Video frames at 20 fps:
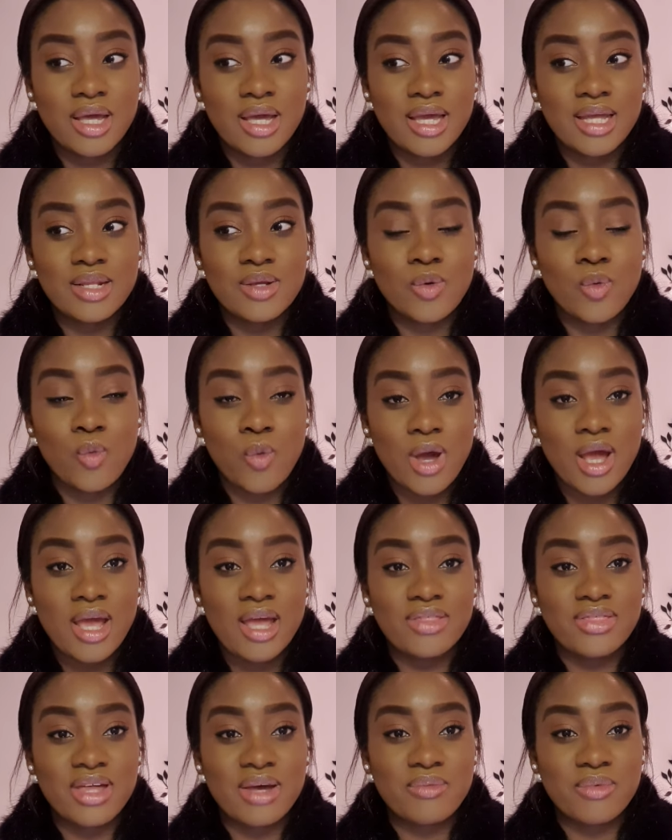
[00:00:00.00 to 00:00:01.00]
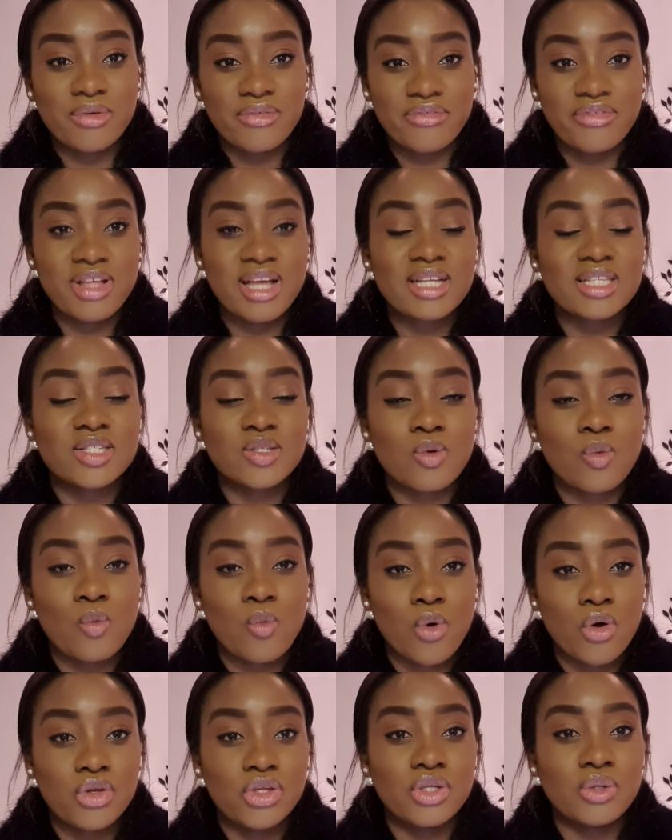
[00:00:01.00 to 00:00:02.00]
in a way that reflects
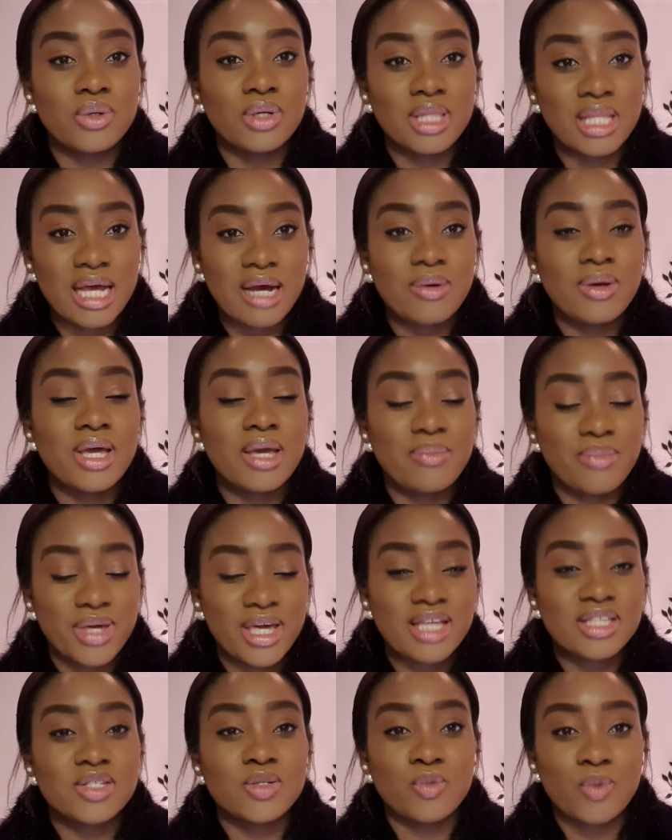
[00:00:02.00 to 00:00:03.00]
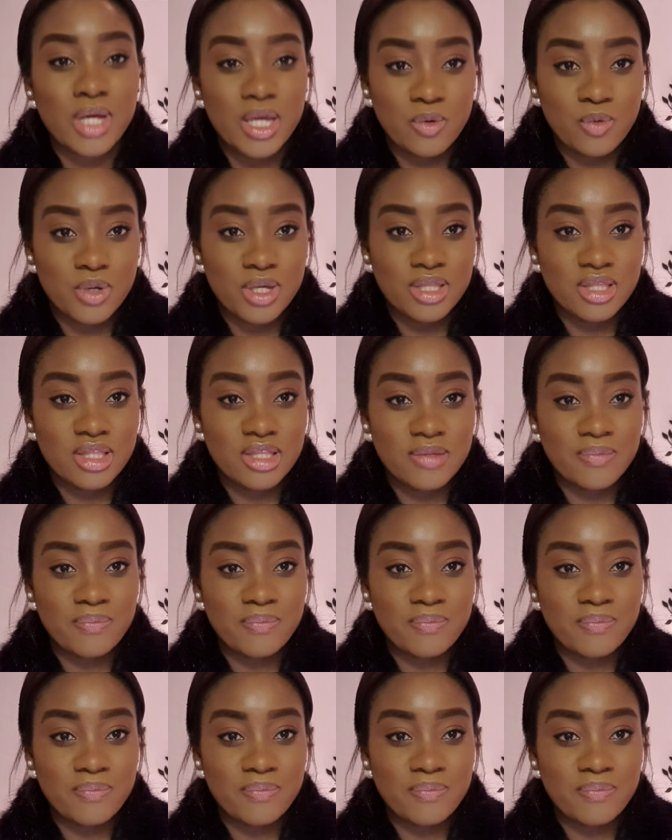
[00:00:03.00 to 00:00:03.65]
what you allow him get away with.